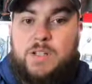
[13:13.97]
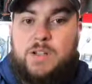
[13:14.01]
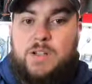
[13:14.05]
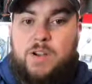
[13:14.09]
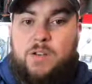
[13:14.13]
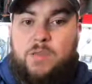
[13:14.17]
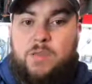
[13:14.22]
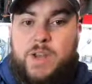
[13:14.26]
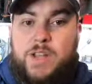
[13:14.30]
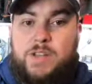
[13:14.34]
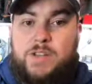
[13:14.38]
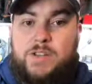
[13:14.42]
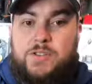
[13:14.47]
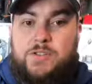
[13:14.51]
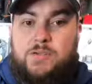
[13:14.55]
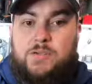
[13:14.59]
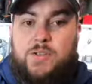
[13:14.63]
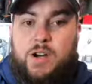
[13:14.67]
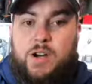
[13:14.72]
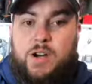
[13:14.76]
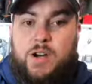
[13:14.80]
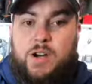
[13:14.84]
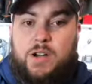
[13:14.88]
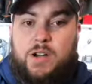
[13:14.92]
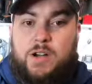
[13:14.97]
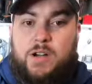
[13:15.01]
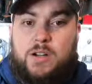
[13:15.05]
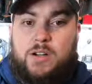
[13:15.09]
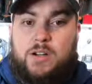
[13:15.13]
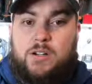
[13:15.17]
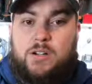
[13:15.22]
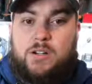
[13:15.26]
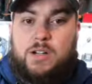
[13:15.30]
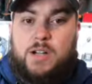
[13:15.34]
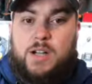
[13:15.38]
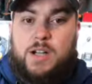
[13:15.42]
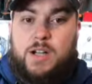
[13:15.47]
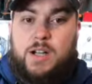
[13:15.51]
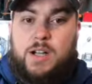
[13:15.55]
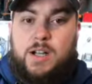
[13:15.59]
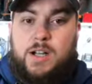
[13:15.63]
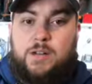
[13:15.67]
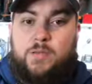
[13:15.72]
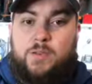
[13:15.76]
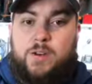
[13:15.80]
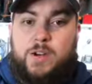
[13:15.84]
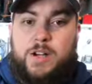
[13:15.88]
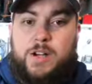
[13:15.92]
when you are
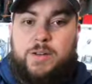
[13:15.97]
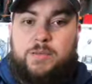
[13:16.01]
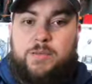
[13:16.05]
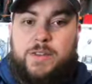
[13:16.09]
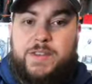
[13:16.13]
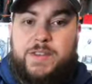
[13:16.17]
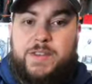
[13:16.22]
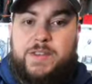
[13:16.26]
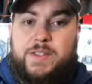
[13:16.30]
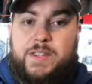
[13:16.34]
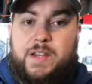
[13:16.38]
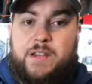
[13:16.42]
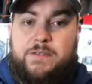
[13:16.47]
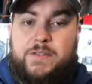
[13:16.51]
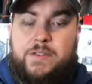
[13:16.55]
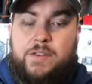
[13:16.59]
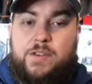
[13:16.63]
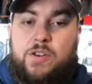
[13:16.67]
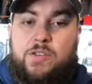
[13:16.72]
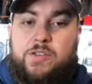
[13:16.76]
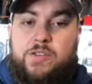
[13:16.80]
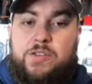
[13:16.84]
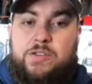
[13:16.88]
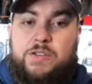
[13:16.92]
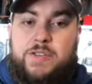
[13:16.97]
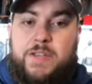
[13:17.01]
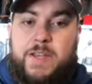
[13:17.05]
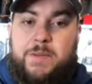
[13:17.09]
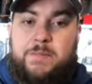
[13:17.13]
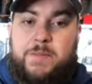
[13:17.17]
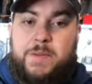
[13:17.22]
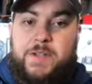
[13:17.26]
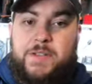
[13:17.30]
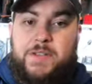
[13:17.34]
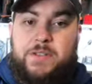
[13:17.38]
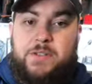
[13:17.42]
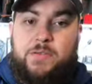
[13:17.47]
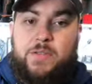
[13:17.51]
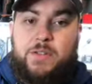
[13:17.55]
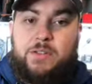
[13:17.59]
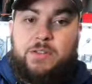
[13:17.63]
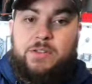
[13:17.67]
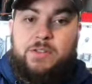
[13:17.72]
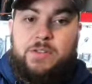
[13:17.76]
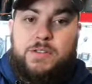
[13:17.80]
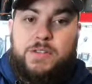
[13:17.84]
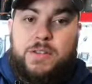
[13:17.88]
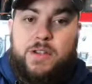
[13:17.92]
working with this stuff, and don't go too deep because you will
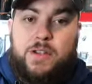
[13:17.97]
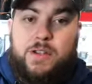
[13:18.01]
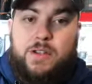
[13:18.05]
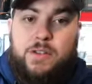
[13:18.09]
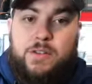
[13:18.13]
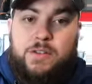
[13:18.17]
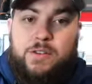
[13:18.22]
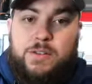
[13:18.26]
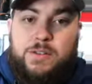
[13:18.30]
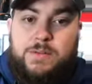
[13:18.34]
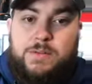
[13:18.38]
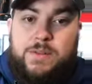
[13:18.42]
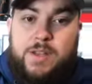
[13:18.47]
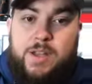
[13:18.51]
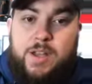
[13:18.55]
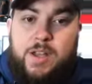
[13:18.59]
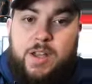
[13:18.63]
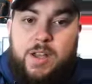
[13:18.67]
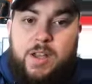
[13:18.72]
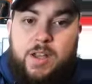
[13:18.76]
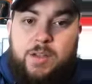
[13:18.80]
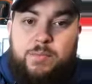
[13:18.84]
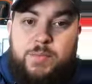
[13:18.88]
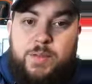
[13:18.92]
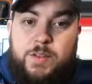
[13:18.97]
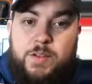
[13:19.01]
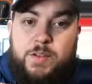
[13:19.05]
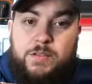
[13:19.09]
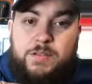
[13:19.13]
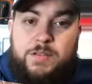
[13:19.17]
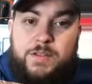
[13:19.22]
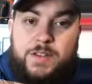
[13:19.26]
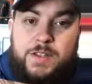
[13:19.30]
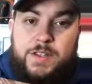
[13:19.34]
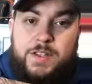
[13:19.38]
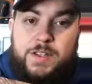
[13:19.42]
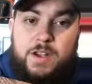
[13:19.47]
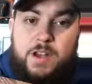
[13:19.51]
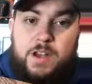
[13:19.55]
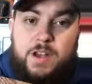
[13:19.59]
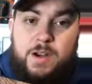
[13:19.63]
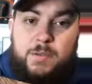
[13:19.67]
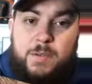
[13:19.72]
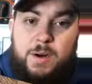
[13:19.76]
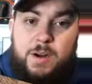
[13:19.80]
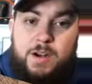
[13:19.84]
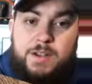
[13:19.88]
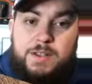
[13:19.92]
lose all those beautiful
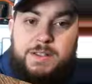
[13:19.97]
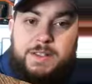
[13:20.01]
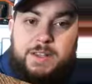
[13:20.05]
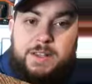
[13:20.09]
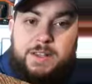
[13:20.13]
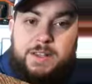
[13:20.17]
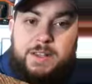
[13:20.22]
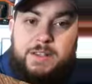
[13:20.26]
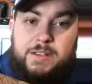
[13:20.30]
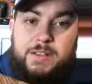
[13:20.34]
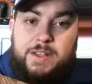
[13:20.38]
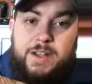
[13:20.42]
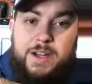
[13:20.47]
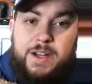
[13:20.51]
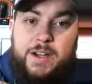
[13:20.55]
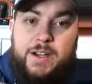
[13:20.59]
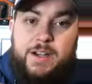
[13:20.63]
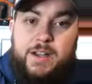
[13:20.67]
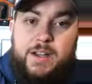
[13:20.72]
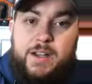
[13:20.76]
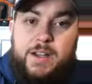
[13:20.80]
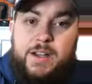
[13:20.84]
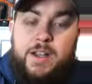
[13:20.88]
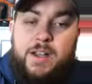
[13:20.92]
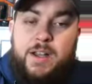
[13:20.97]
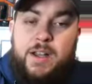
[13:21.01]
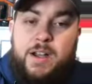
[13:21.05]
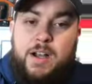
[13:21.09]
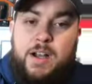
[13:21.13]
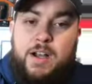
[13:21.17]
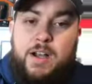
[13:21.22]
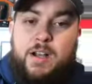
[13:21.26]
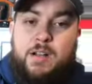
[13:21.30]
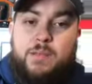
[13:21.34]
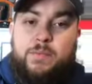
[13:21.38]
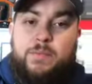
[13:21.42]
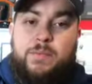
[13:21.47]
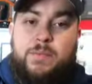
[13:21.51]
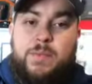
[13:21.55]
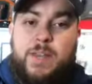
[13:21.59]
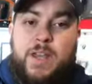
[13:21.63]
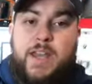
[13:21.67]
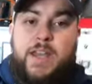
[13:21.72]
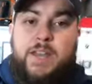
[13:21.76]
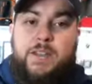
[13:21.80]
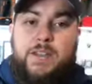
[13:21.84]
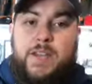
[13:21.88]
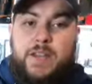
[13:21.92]
saw marks that are in there. And
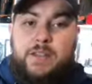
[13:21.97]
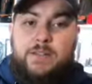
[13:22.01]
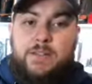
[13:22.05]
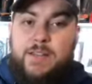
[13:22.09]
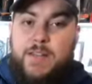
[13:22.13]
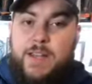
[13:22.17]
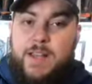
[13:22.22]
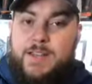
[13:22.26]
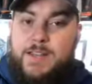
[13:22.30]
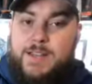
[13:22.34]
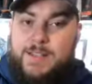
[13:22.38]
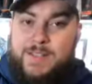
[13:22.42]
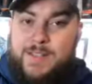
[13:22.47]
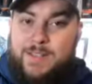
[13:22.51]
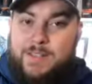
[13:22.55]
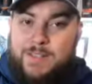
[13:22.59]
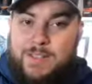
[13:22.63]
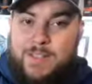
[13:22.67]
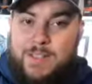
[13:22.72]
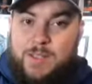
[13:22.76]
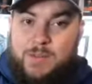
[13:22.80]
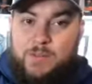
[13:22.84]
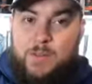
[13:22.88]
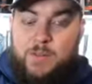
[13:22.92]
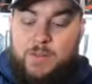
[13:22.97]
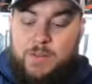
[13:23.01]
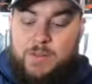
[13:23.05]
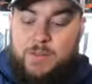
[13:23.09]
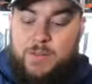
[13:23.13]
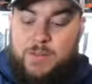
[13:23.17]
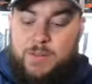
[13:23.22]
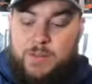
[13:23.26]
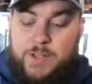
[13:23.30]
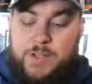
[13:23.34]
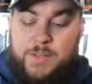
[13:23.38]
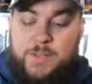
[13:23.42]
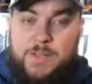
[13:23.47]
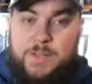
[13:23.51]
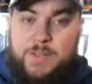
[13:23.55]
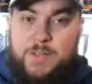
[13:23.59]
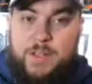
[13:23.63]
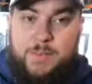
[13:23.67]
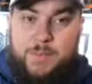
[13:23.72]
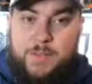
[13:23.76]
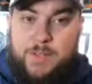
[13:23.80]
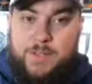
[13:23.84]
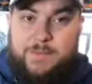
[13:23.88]
it's still smooth. You can still,